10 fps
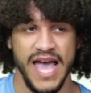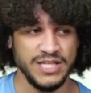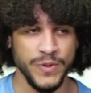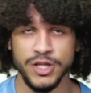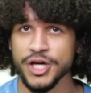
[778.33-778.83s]

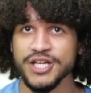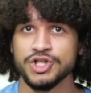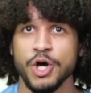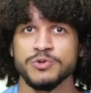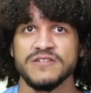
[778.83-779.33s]
As we look at
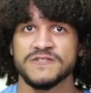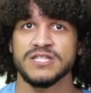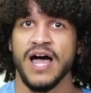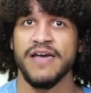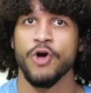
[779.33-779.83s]
Joseph's
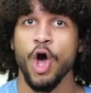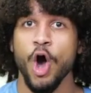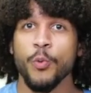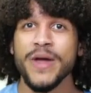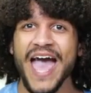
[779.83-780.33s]
life,
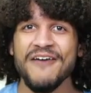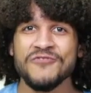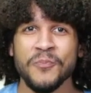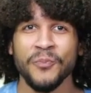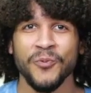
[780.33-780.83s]
we have
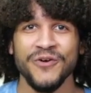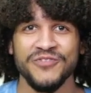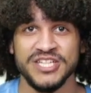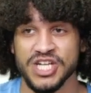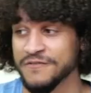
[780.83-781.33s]
the
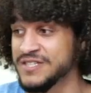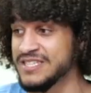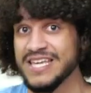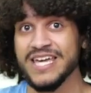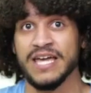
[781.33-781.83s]
privilege of
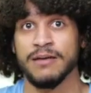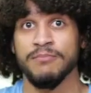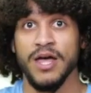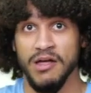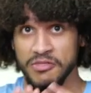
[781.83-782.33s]
seeing
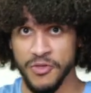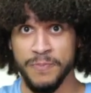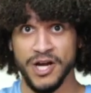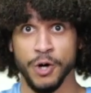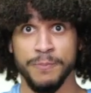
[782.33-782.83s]
the
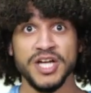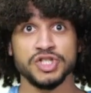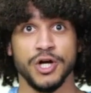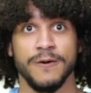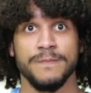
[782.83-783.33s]
bigger
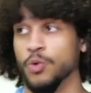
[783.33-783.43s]
picture.